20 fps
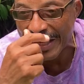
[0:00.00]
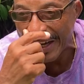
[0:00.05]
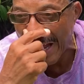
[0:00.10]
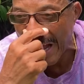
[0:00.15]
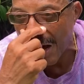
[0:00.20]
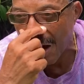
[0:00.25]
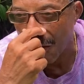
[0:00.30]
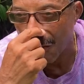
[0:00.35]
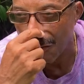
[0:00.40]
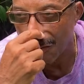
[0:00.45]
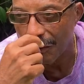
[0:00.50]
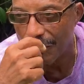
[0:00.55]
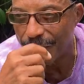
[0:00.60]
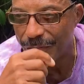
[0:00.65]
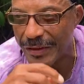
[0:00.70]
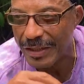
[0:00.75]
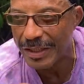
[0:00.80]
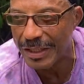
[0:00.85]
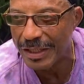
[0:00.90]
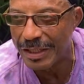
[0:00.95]
now,
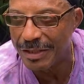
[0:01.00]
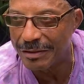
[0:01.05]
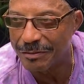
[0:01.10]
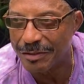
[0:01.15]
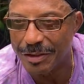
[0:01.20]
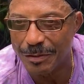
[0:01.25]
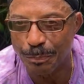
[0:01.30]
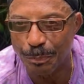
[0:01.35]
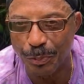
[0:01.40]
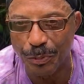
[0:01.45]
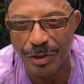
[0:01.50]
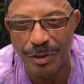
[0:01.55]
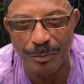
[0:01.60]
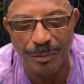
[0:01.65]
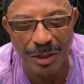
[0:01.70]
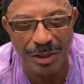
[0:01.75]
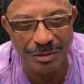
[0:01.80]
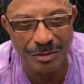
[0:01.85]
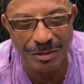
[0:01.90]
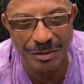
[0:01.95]
it's pretty
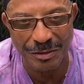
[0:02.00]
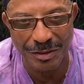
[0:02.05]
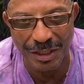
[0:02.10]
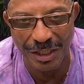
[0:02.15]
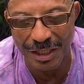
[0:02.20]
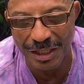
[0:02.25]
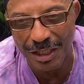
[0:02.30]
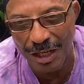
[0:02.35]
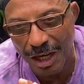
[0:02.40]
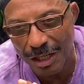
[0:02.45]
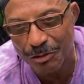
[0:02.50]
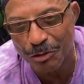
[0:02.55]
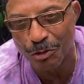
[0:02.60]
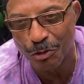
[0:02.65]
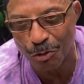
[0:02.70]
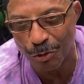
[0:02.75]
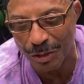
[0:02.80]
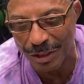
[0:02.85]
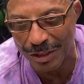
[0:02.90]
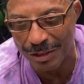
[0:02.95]
much a
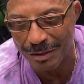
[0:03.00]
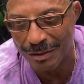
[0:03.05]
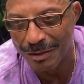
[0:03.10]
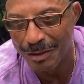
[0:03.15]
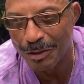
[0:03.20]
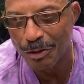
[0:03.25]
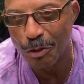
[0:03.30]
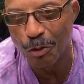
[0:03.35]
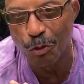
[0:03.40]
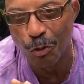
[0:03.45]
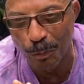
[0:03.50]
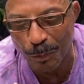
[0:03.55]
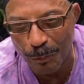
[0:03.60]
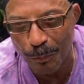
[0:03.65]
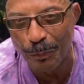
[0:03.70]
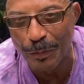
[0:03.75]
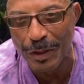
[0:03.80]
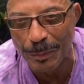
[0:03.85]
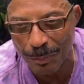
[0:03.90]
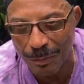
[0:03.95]
concentrated group
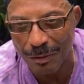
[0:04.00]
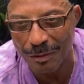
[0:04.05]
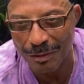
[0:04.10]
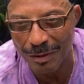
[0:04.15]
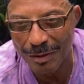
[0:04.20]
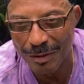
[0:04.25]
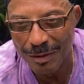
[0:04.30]
of people.